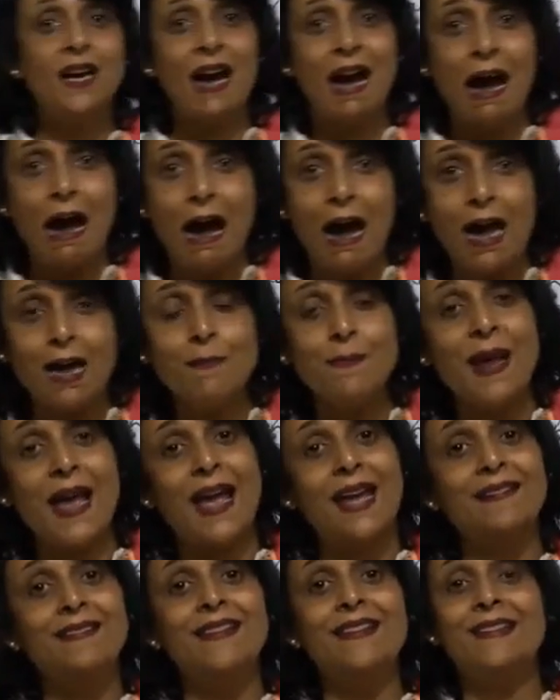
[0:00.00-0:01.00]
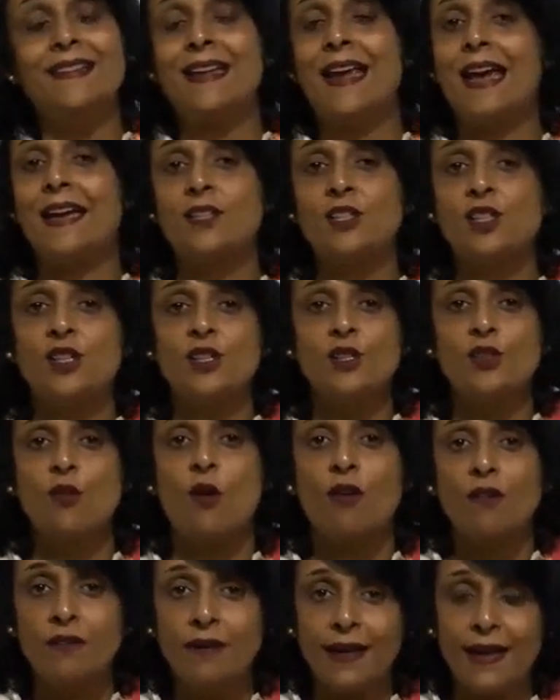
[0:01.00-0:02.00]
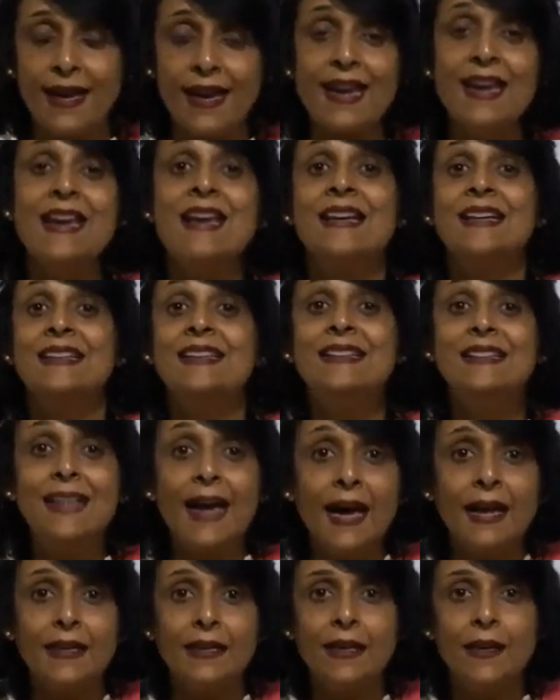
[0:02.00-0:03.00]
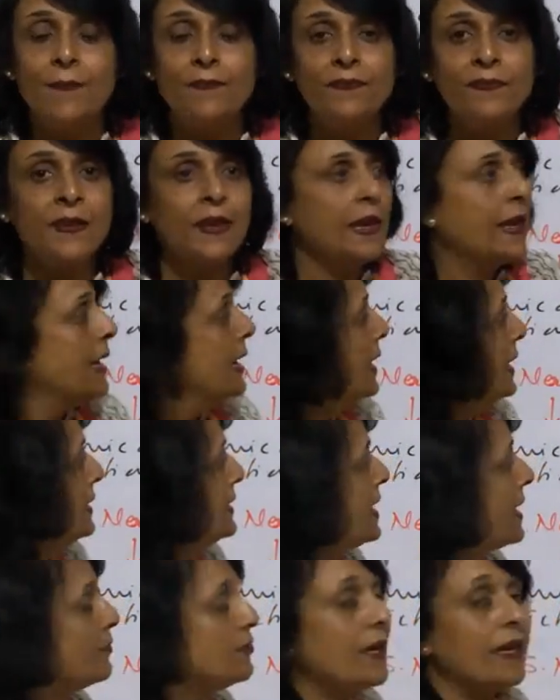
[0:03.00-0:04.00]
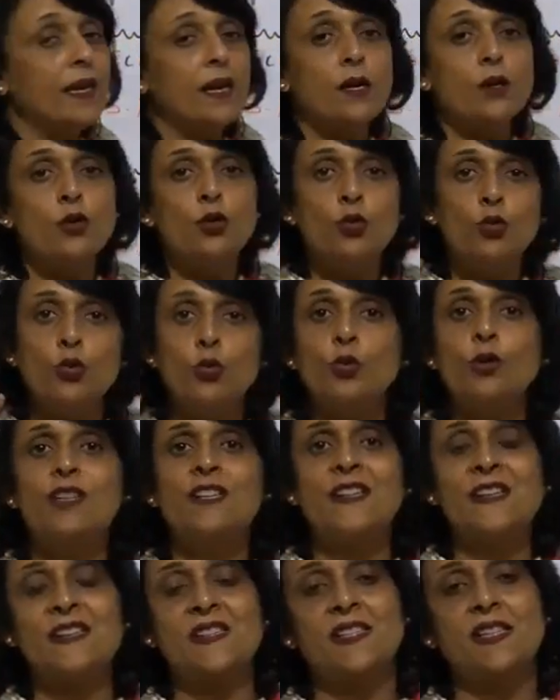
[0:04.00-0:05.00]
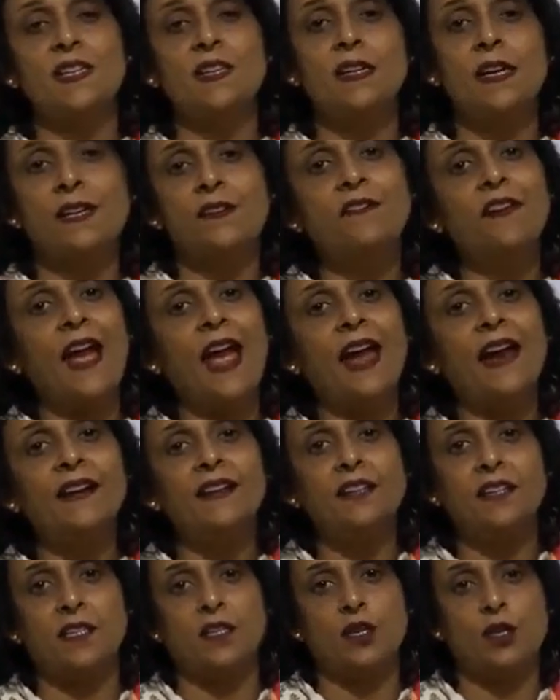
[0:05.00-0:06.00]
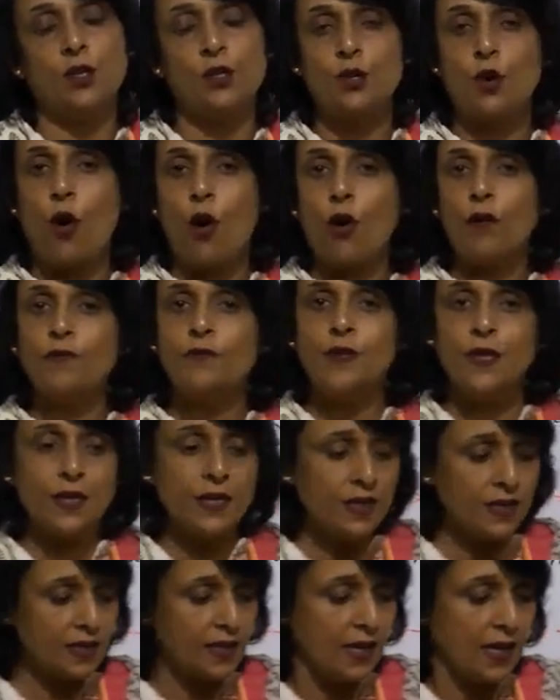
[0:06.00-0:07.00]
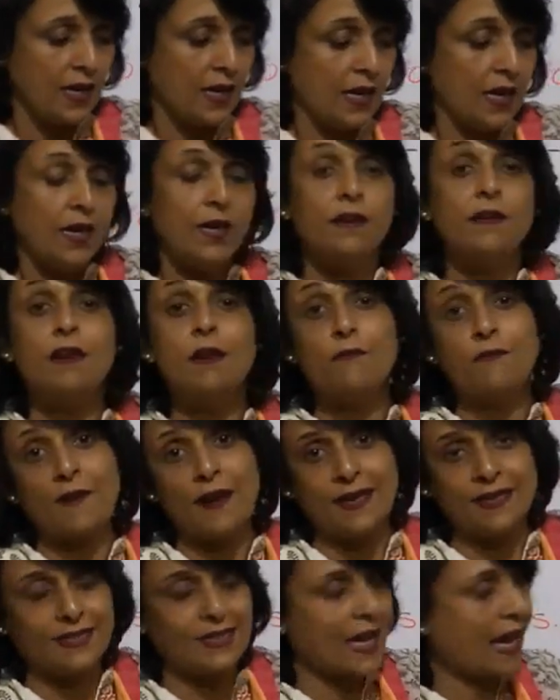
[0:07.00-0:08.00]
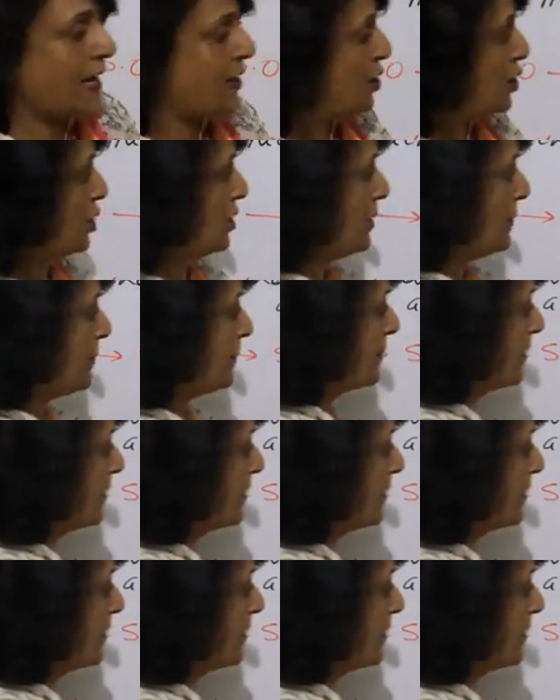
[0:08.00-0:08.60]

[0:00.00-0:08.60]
the arm and the reaction is already done. Now there are two distinct advantages of this reflex action.